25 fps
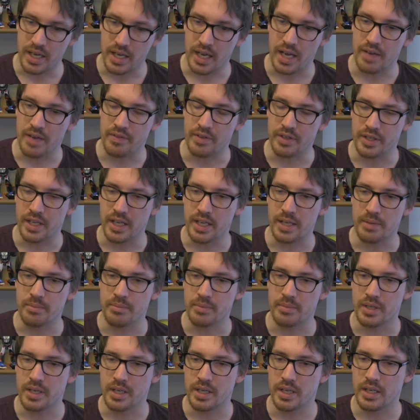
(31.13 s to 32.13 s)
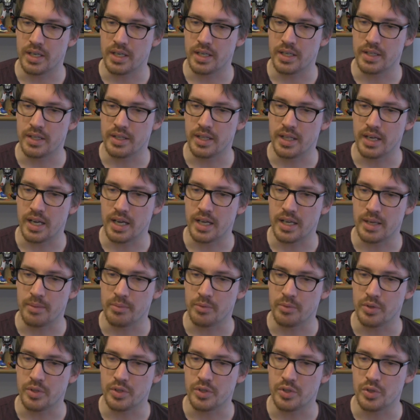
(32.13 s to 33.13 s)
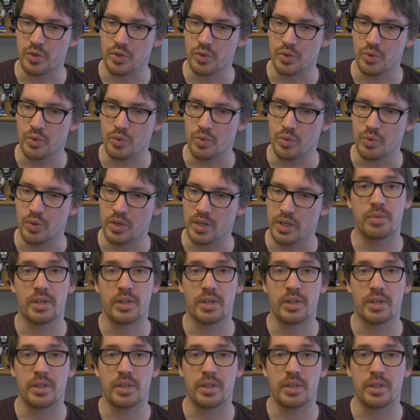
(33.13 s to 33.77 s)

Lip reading: I have a game that I am going to